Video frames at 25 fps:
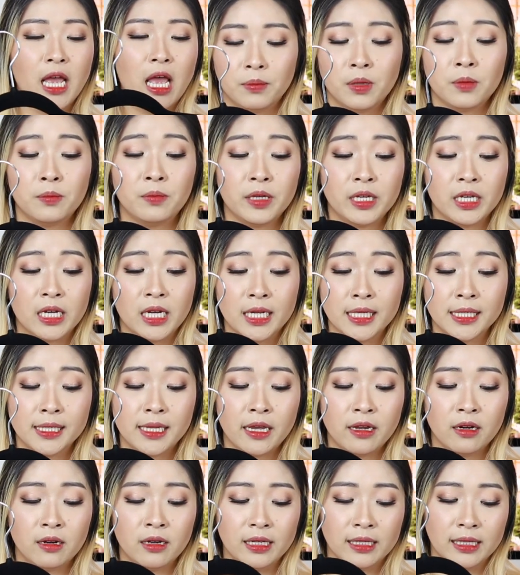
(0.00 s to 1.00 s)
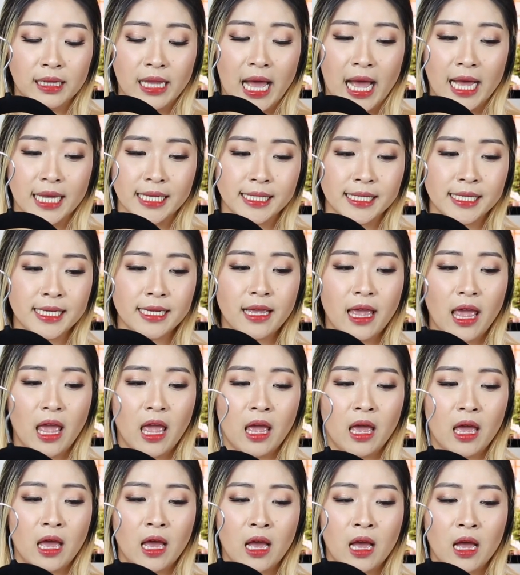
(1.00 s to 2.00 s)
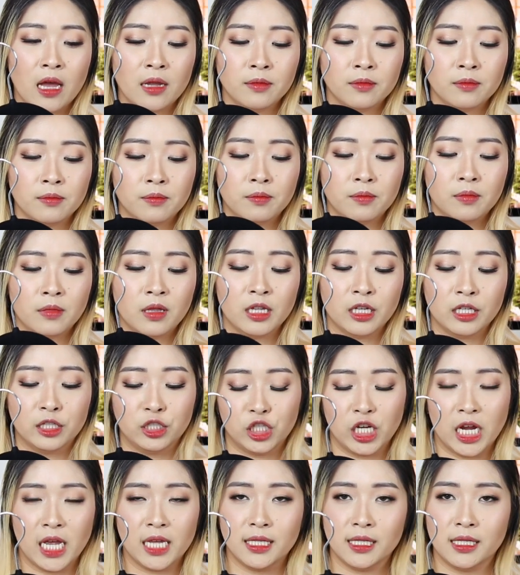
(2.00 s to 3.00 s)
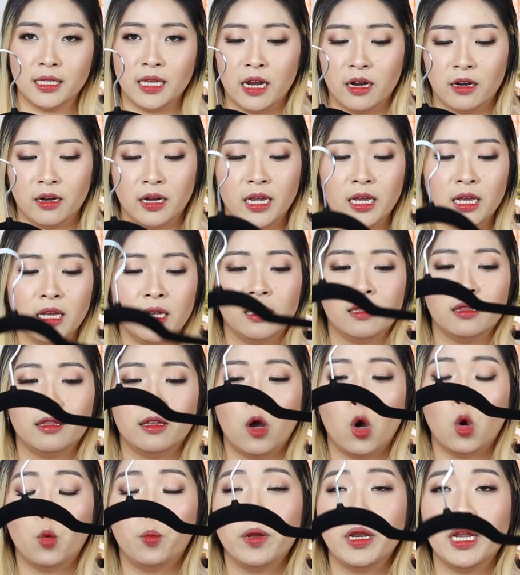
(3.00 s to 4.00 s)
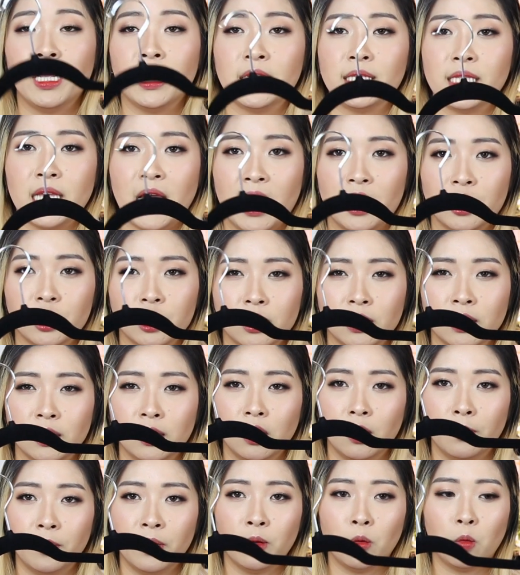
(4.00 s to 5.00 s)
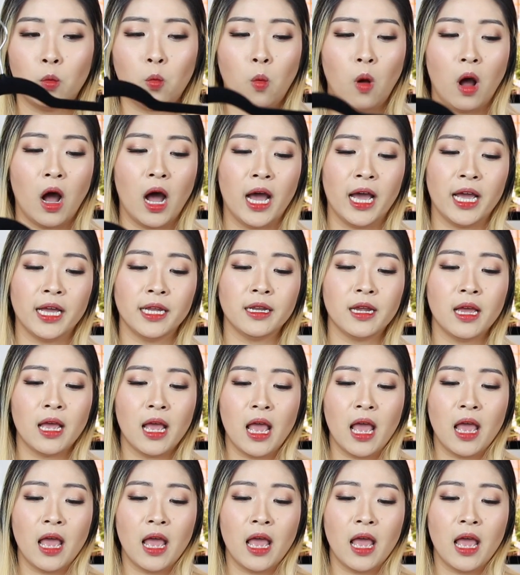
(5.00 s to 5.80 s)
but because they are elastic and the chest area, the opening is actually a little bit wide,